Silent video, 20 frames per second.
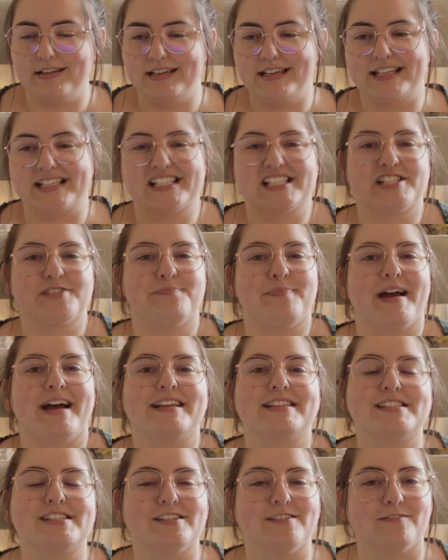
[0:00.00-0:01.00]

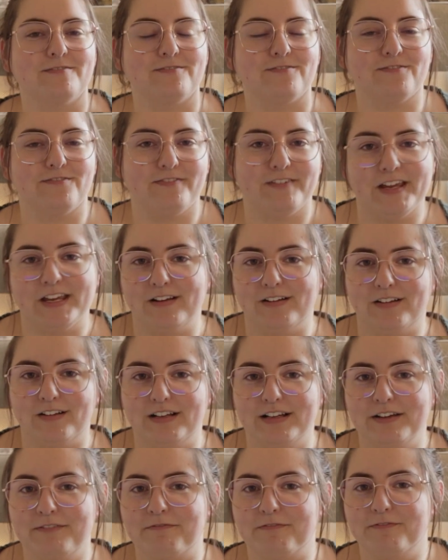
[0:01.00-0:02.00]
expansive
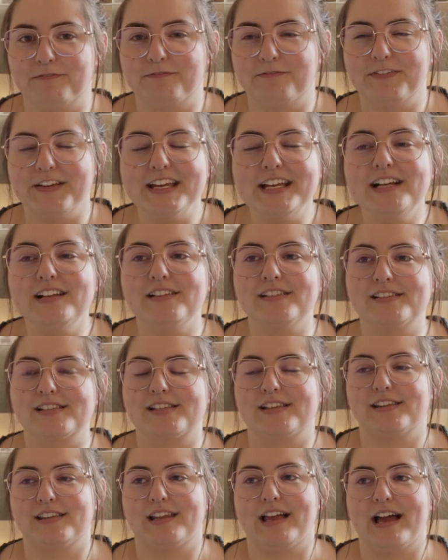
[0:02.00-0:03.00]
feel. It
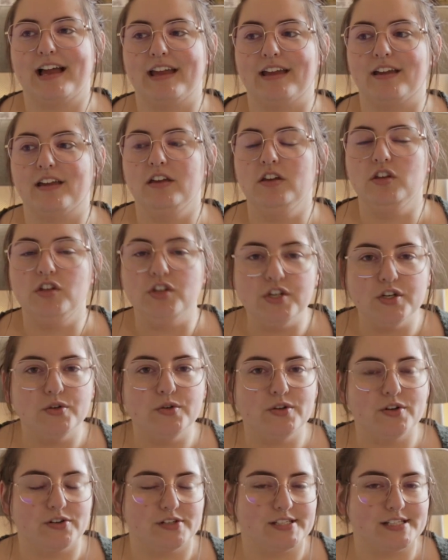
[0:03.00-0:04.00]
feels like you
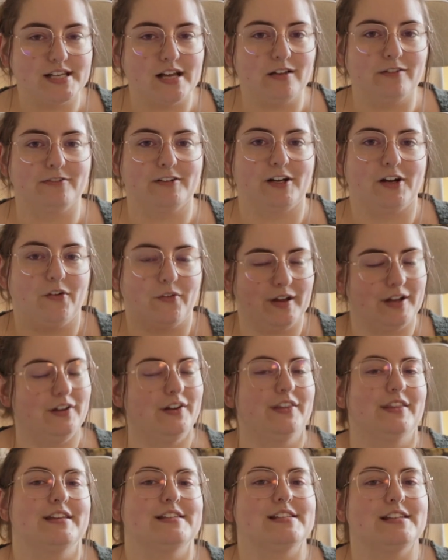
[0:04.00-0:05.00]
yourself are going
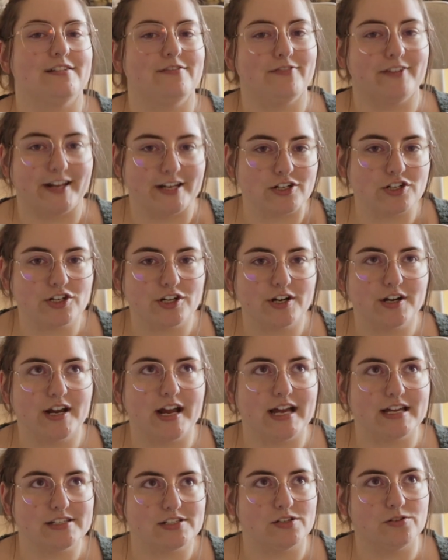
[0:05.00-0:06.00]
on this adventure
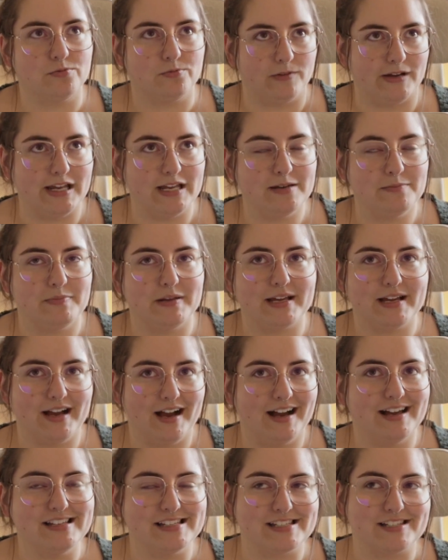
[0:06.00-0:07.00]
as you read
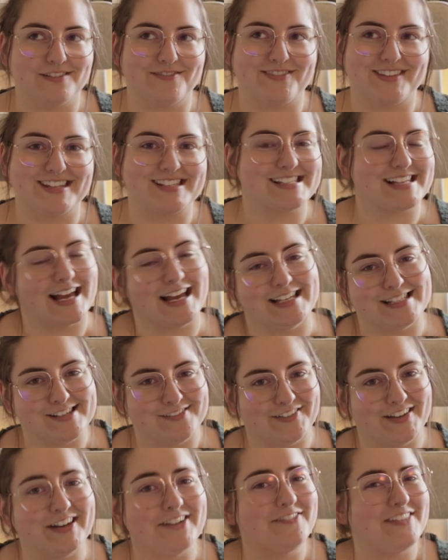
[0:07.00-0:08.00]
because of the size
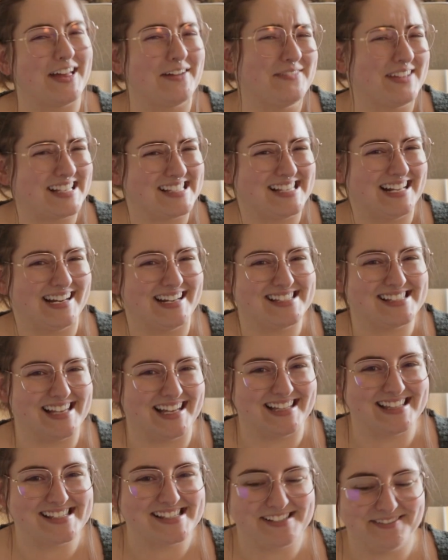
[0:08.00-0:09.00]
of it, if that makes any
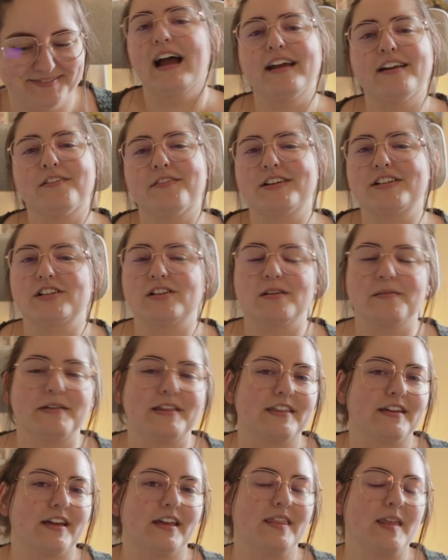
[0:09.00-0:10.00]
sense. I had originally
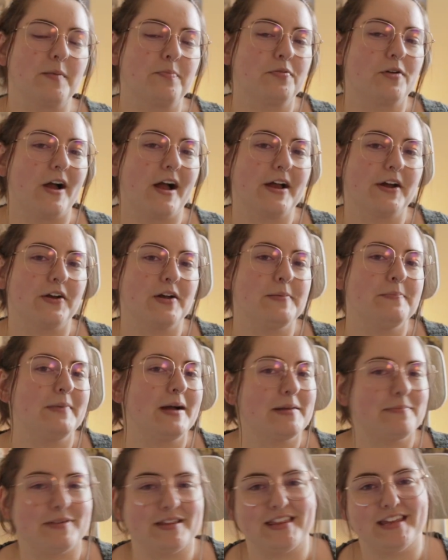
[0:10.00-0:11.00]
been thinking that Priory
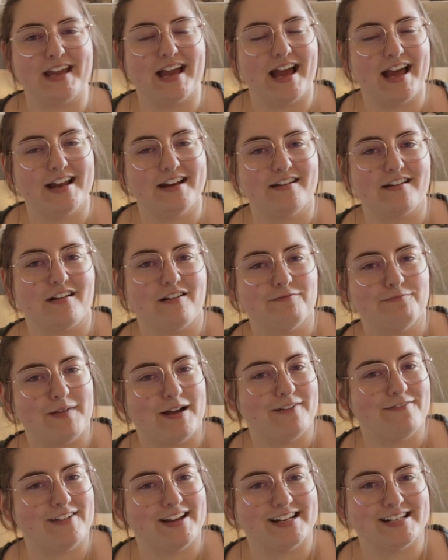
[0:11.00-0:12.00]
might be the end of
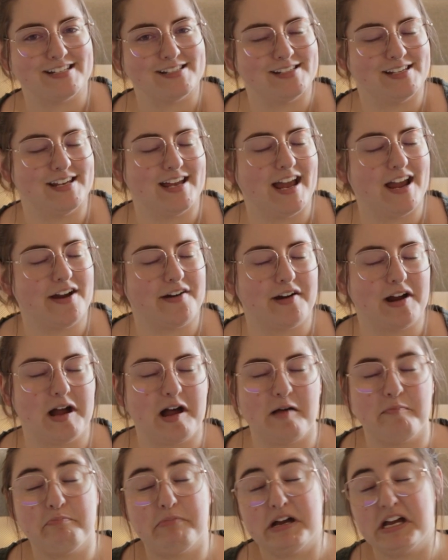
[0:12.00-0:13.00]
my fantasy
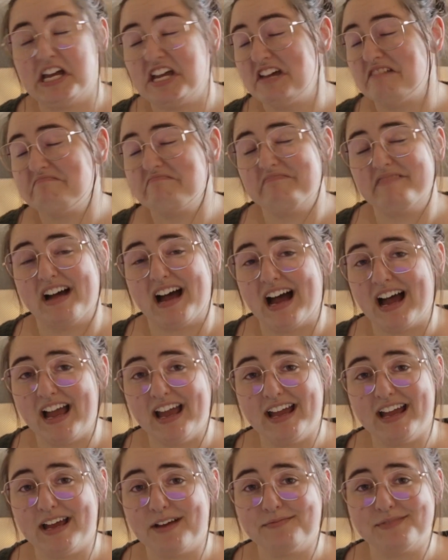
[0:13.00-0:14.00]
era, but
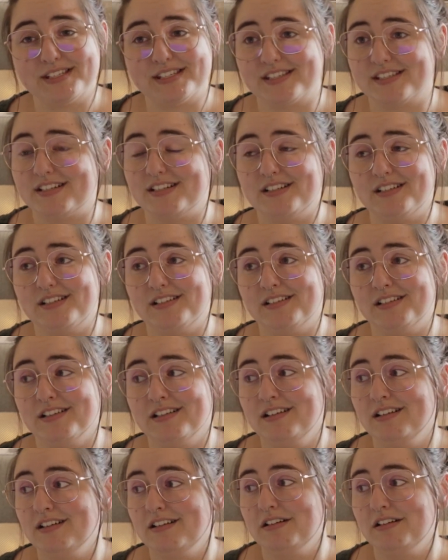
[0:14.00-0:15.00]
I am still